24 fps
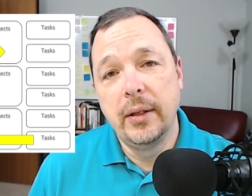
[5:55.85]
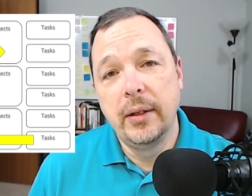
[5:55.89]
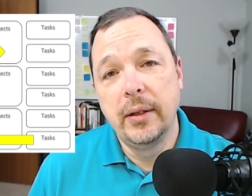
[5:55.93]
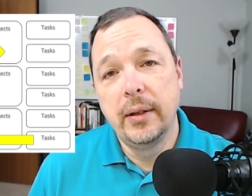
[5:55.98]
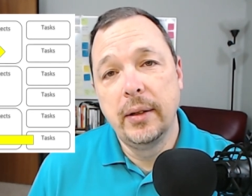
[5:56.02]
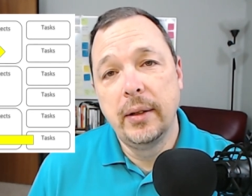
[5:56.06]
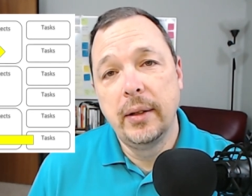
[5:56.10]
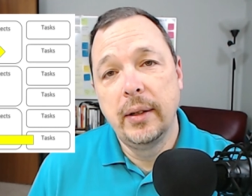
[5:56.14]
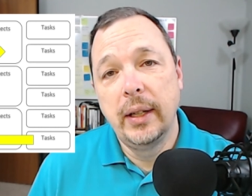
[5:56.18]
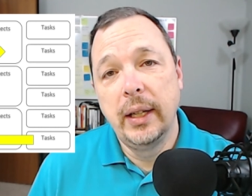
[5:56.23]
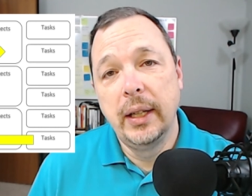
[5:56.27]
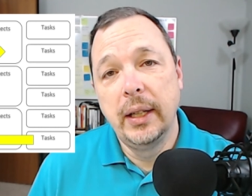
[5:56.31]

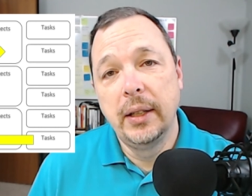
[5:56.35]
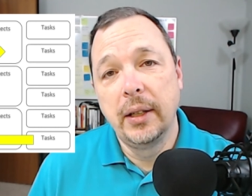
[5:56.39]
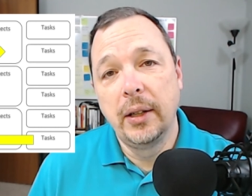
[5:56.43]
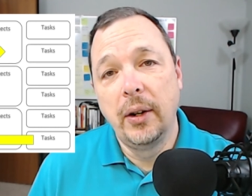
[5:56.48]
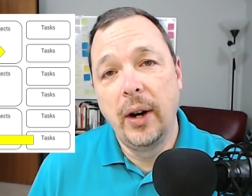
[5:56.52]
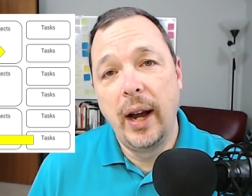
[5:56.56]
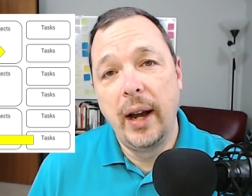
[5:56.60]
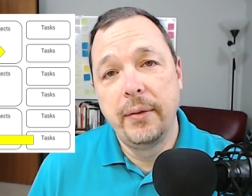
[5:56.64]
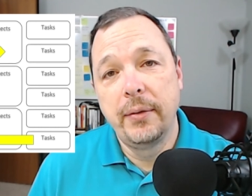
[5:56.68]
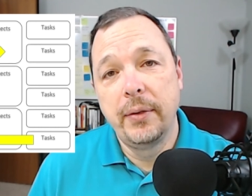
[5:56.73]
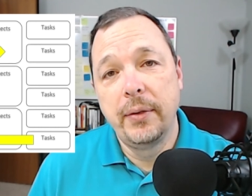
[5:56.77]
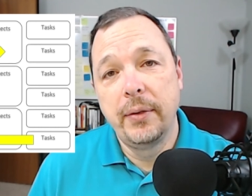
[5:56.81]
the in the
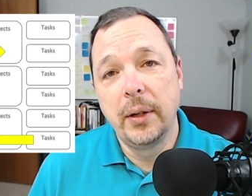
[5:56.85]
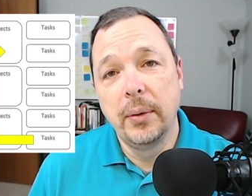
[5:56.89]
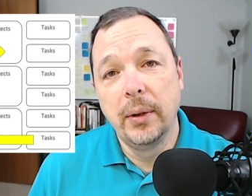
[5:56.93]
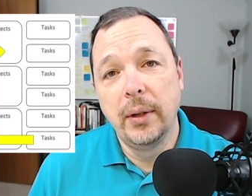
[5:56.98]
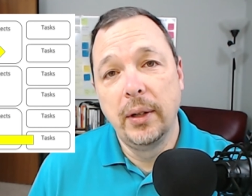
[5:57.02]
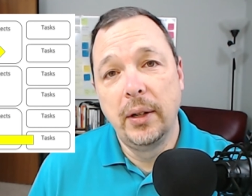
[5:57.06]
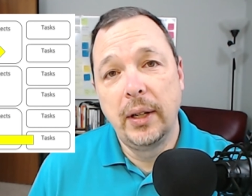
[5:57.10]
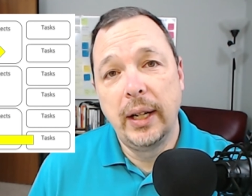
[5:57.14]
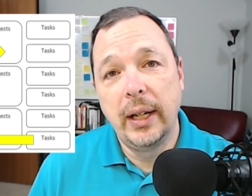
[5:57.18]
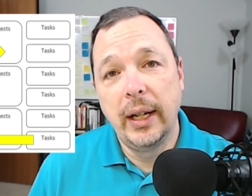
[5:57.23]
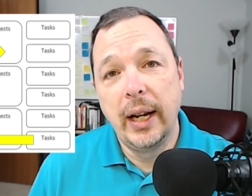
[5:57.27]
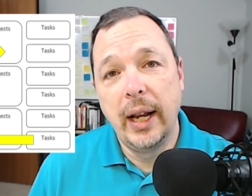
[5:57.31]
graphic
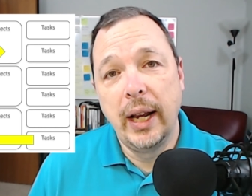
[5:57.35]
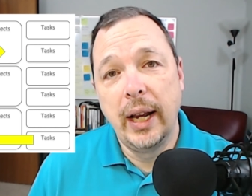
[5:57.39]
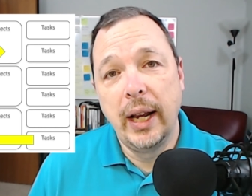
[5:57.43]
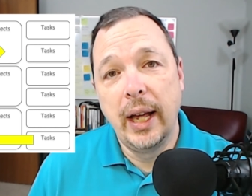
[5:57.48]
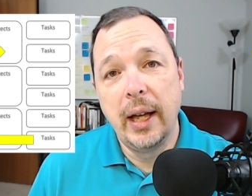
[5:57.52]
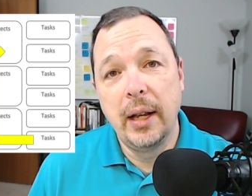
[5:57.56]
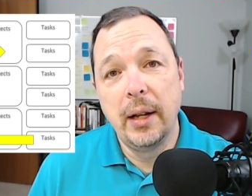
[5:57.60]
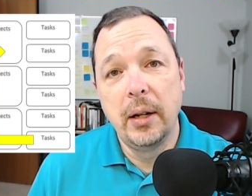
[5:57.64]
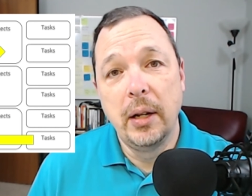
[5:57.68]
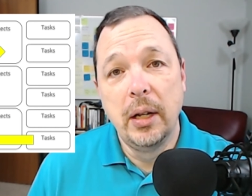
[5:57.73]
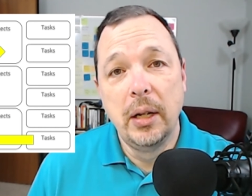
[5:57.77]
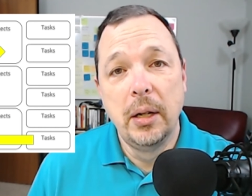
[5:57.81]
we're looking
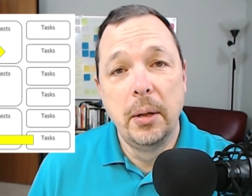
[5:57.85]
at